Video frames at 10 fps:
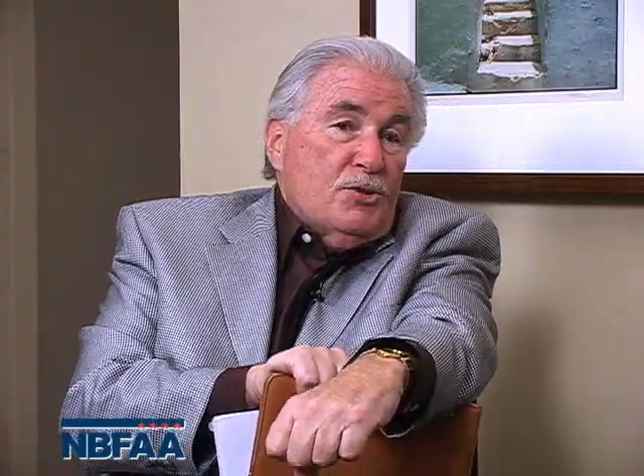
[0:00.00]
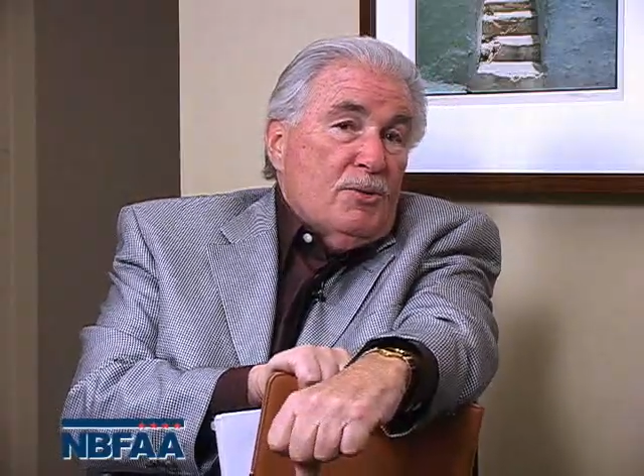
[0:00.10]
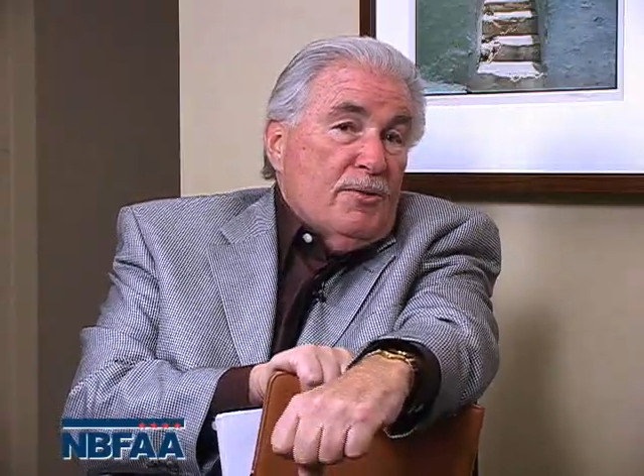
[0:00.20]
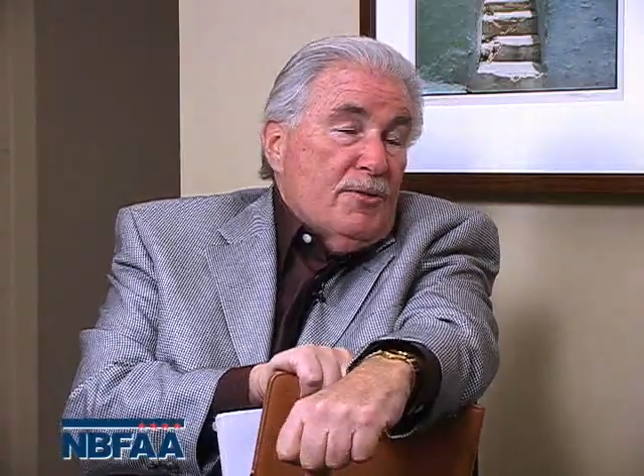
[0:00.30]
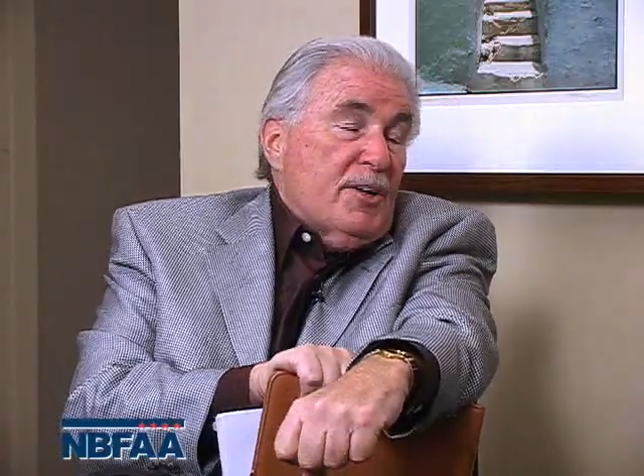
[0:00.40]

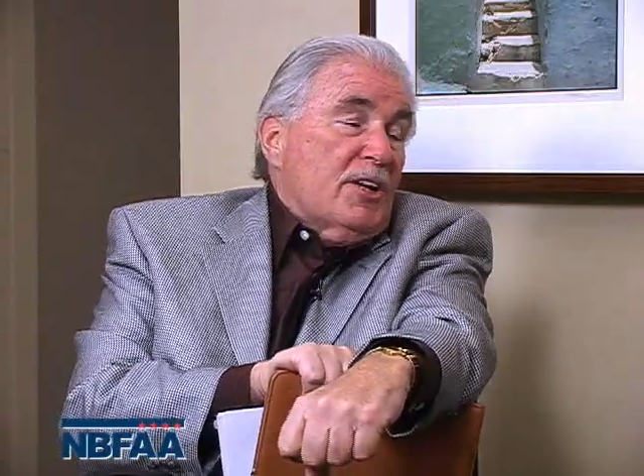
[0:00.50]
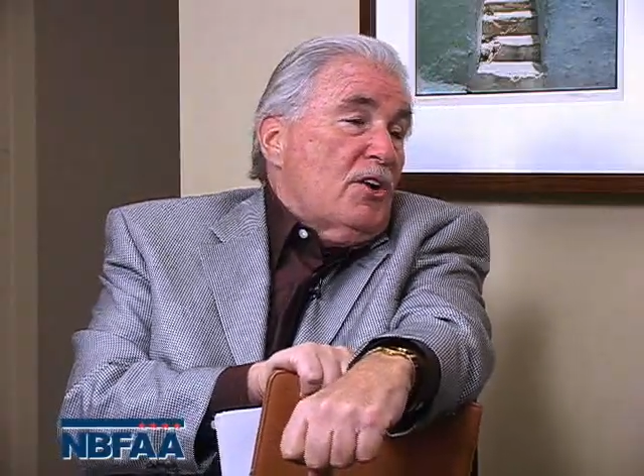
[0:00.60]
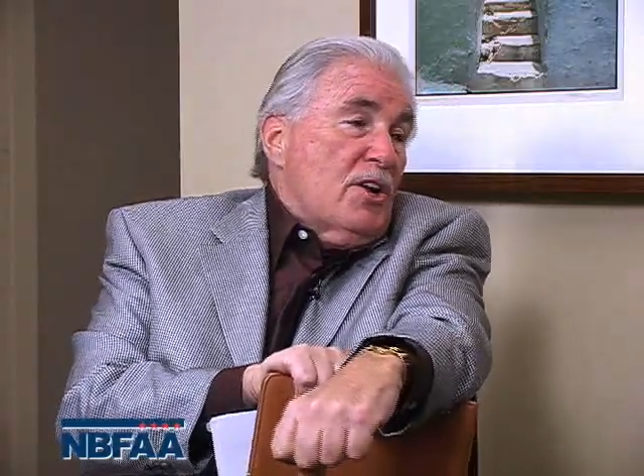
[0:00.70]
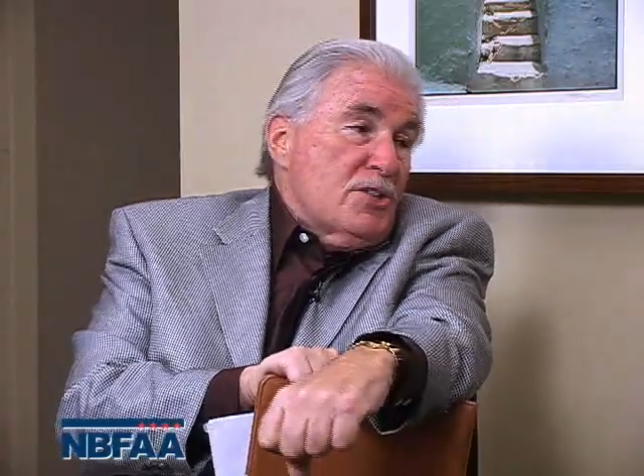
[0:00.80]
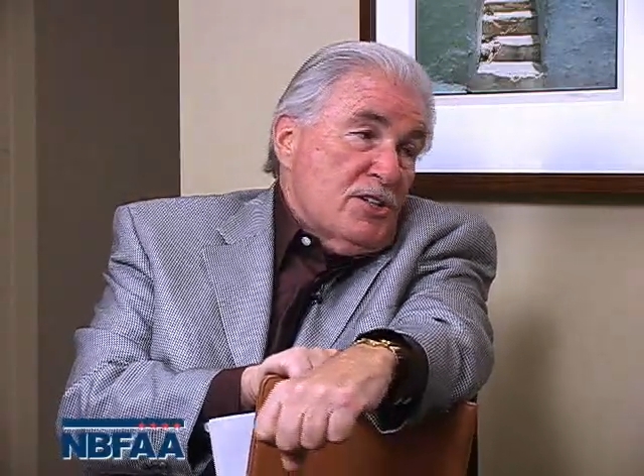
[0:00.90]
a very
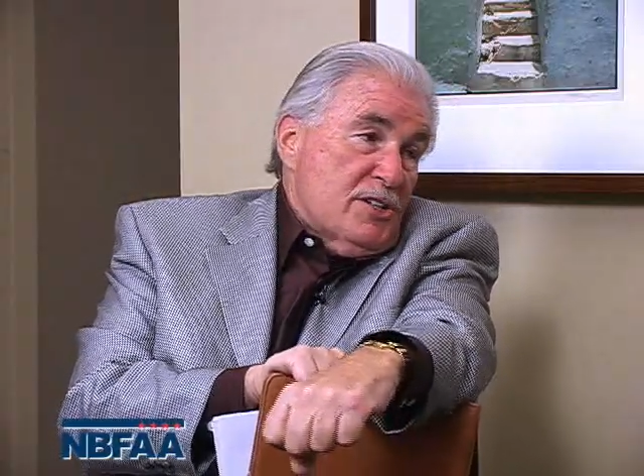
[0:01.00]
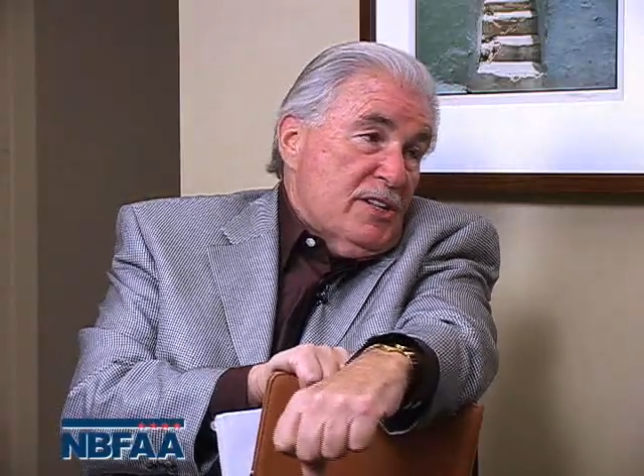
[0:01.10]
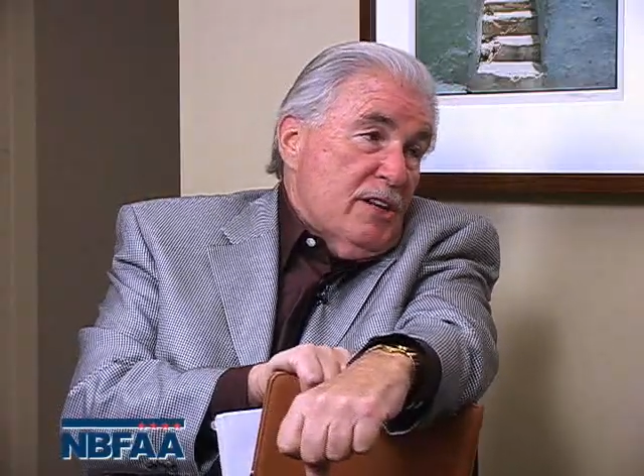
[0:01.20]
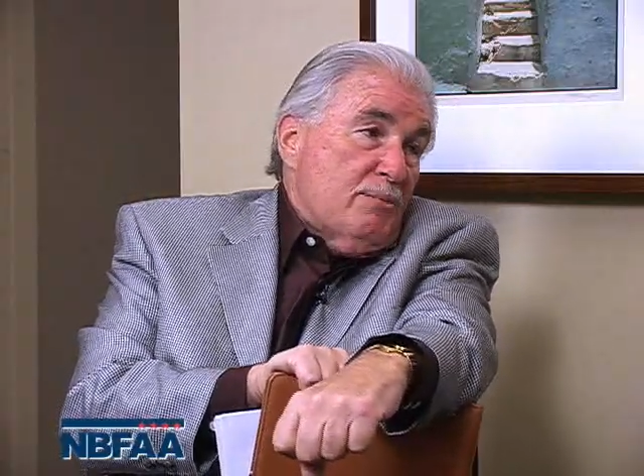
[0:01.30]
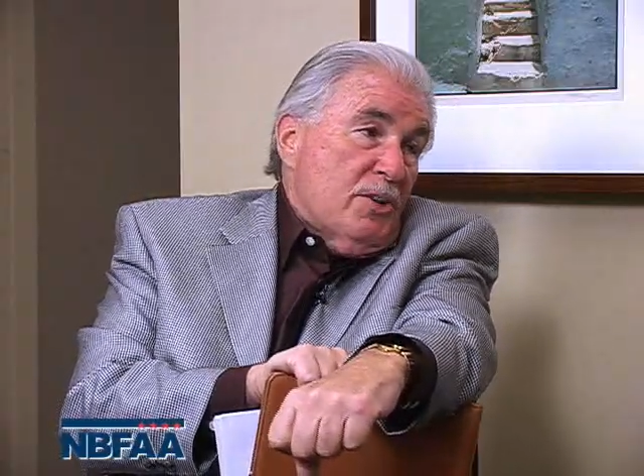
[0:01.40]
large
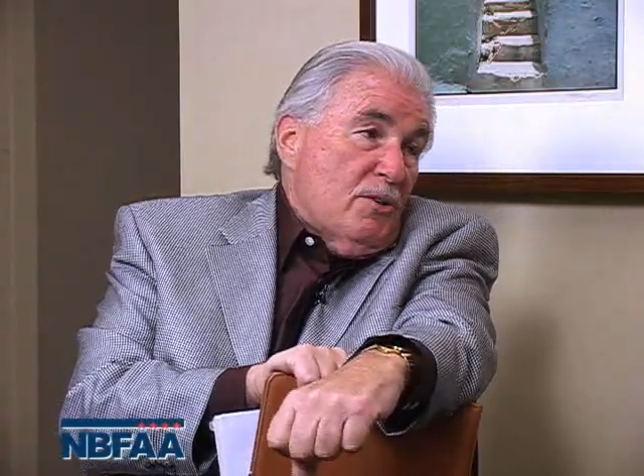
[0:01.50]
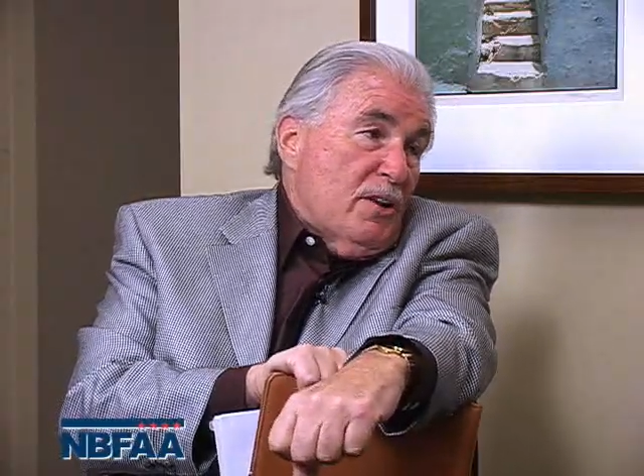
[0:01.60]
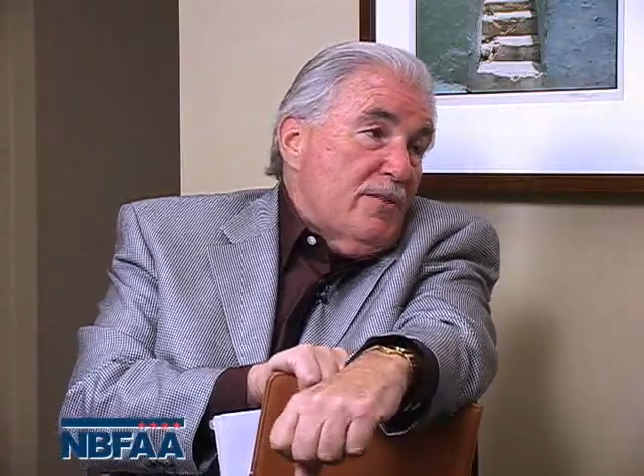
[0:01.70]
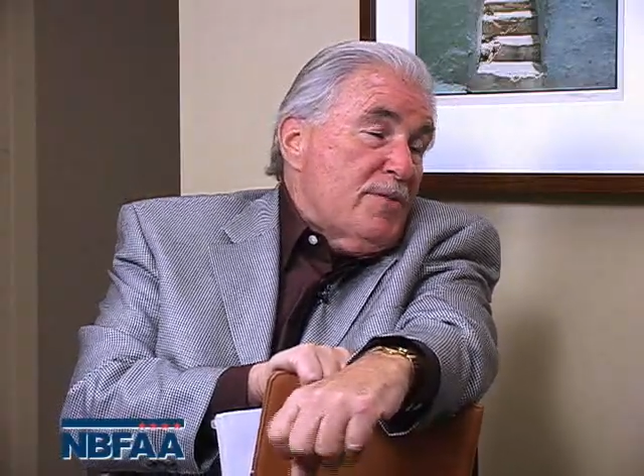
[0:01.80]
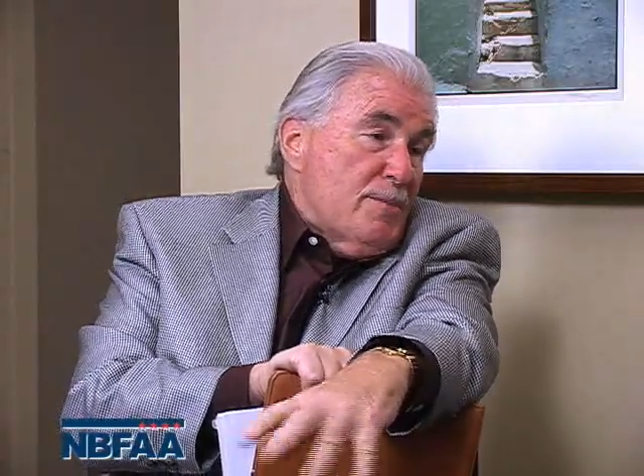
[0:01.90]
extent what all of the